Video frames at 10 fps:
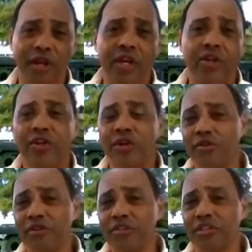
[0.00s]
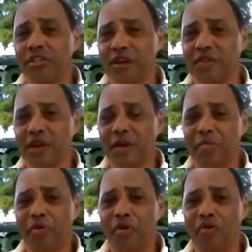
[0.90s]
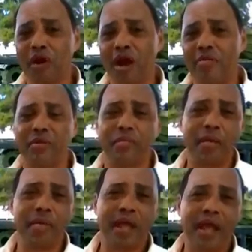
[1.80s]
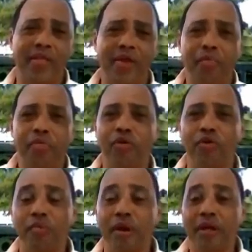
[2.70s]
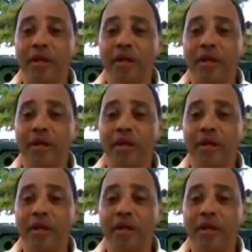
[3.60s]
You go through these certificate programs and maybe, they're approved, but